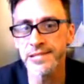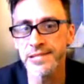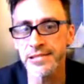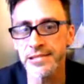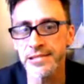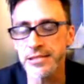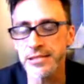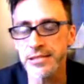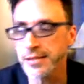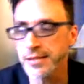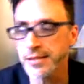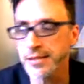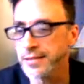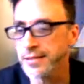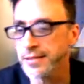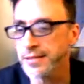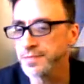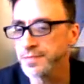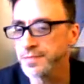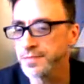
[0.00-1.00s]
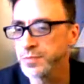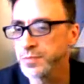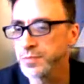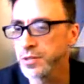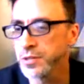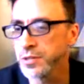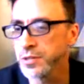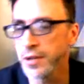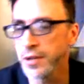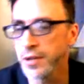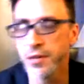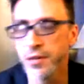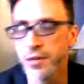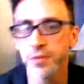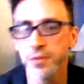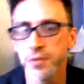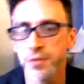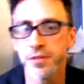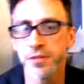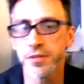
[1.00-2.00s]
is, I
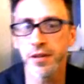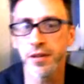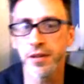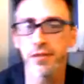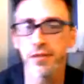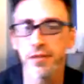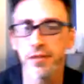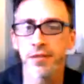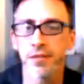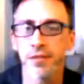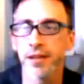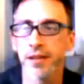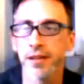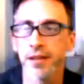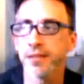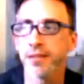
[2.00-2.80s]
note that,